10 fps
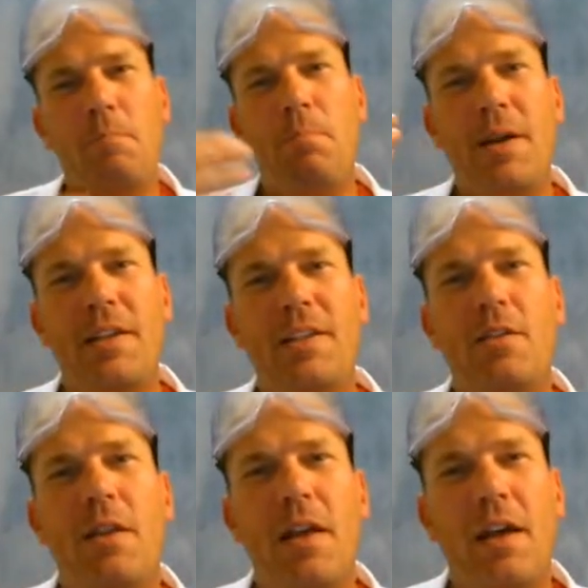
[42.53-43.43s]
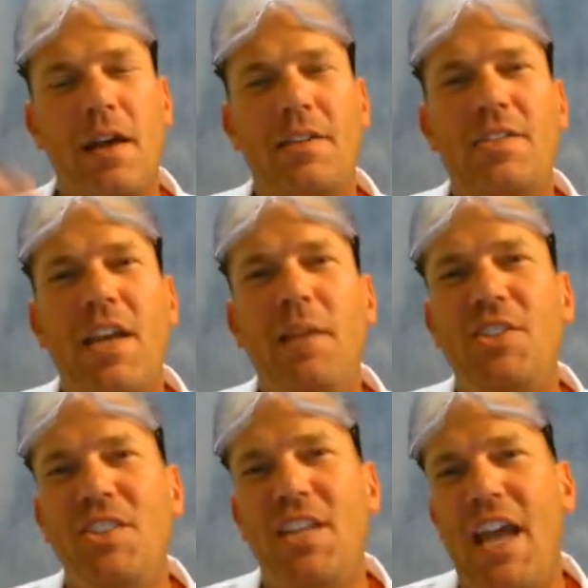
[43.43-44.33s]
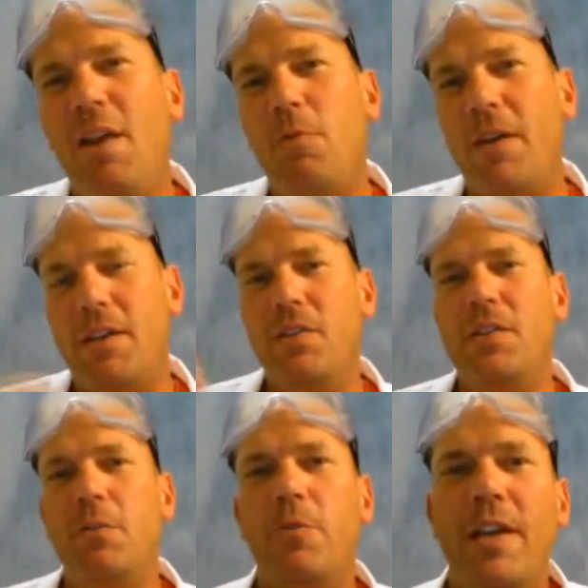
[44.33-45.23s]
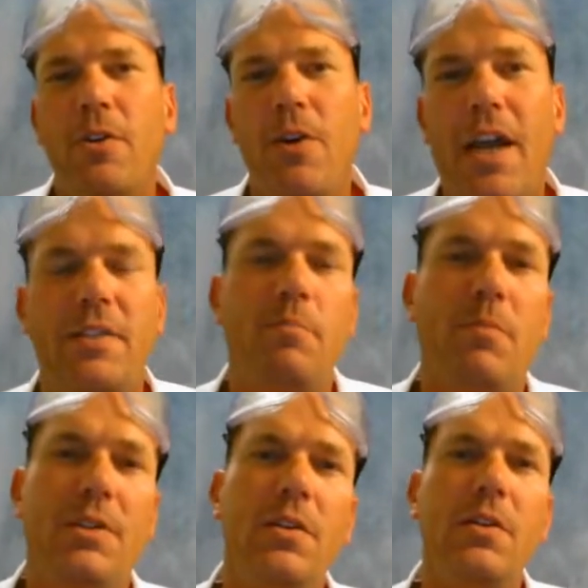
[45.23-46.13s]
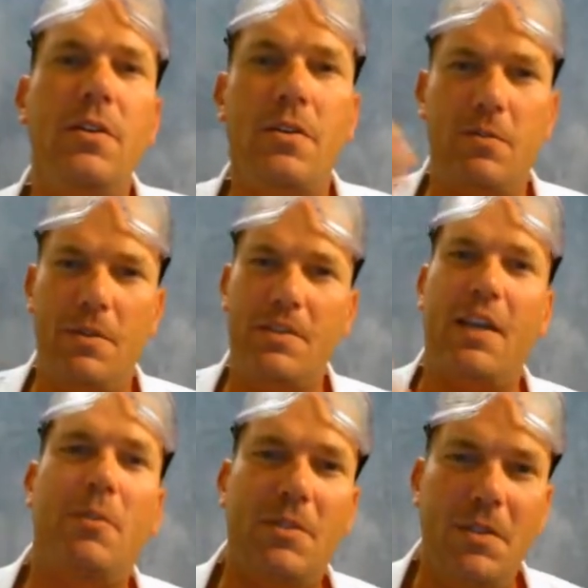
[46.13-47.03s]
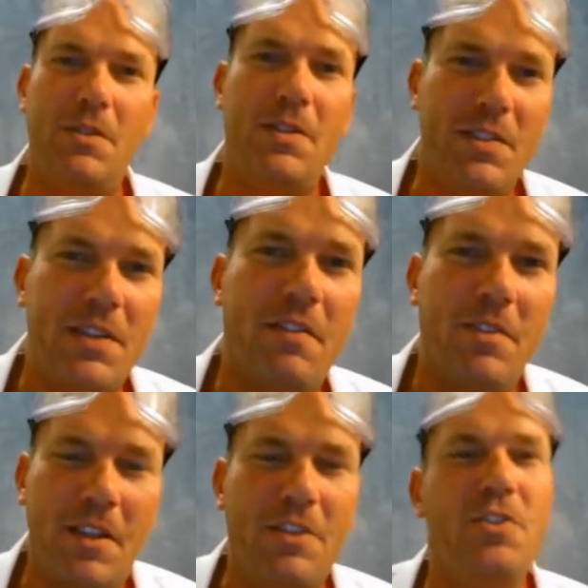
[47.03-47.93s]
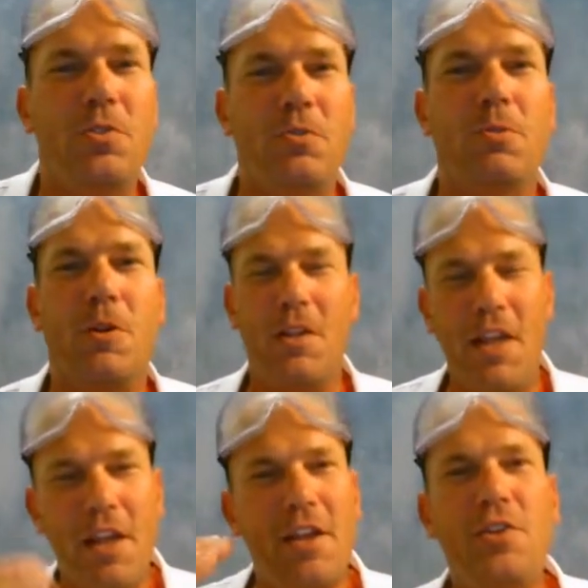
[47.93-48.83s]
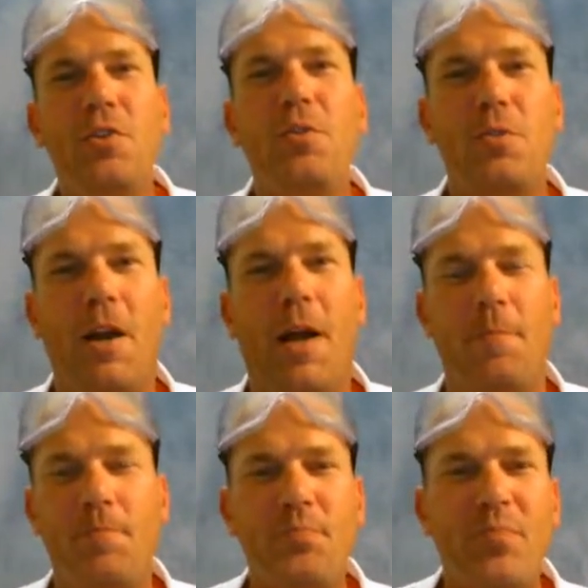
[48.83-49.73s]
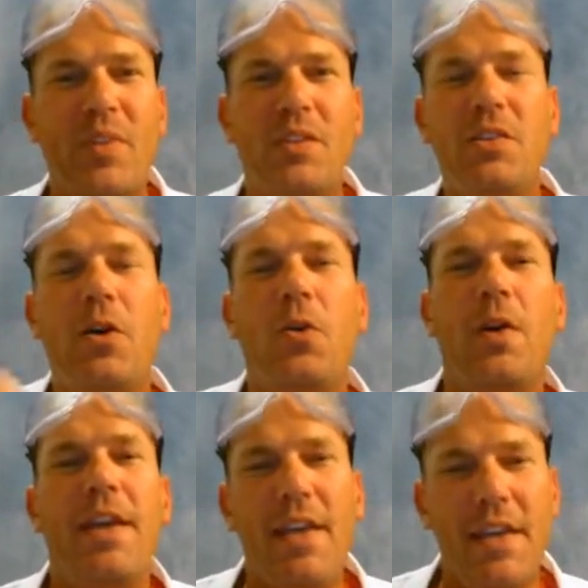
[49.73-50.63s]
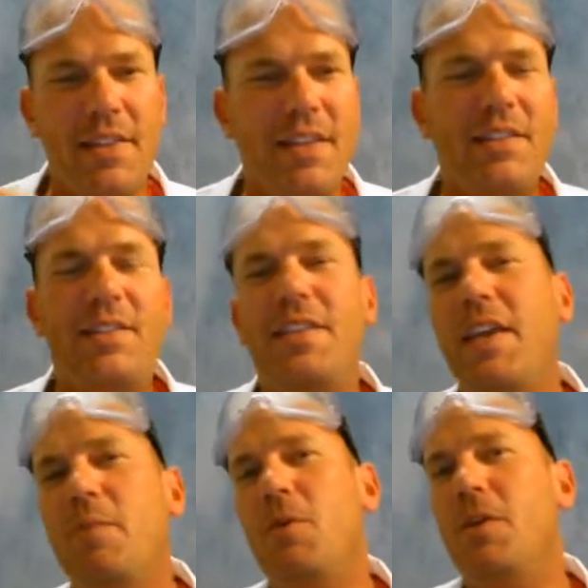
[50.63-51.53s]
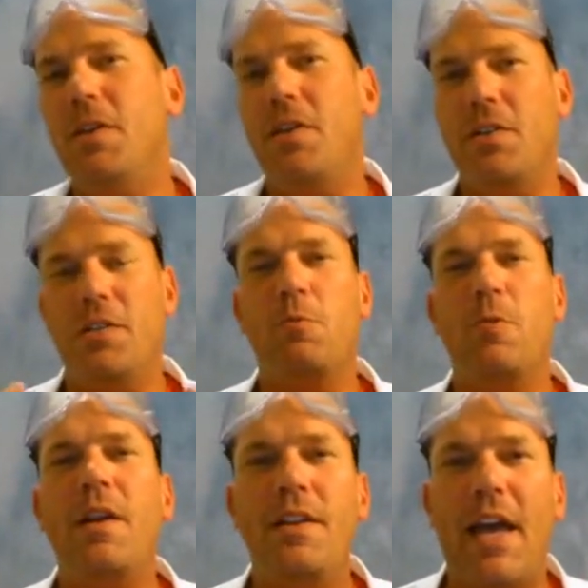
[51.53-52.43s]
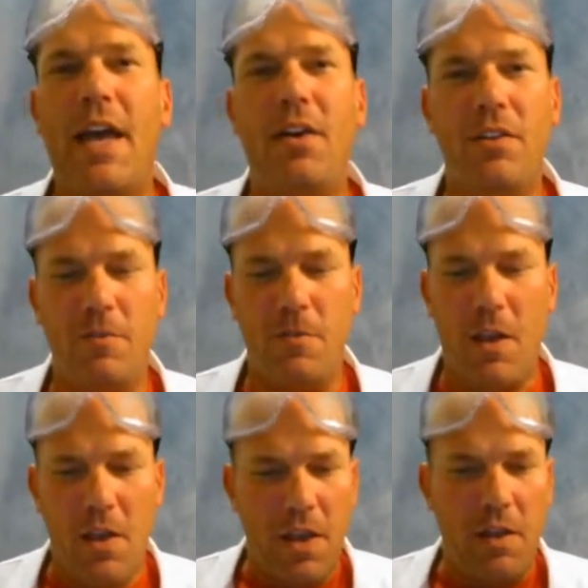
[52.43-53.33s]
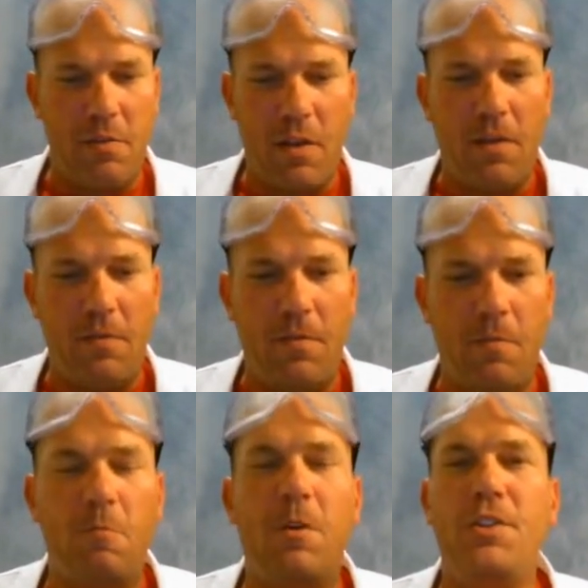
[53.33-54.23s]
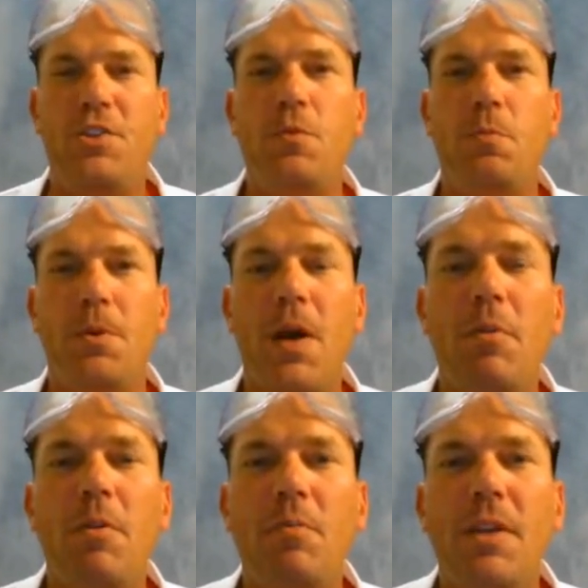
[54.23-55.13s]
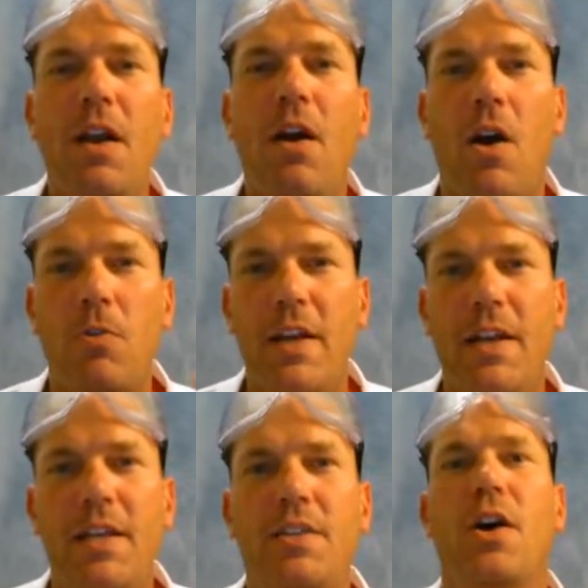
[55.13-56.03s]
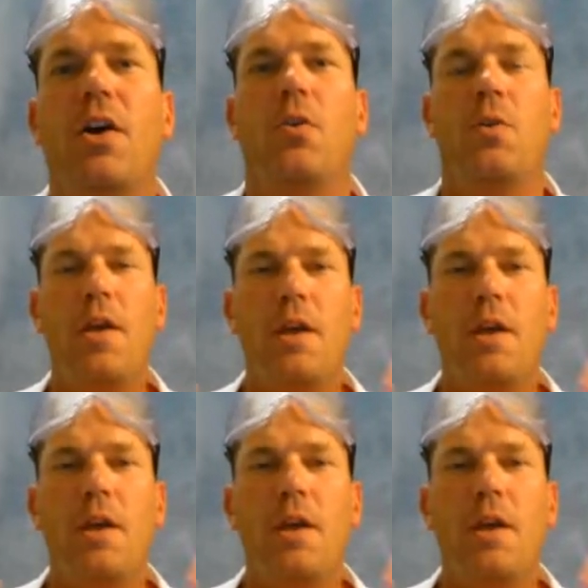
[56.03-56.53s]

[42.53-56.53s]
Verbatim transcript: but uh, James Chadwick, using radioactive materials, was able to discover the neutral neutron. So, in this table here is a rundown of, of, of what you probably already know,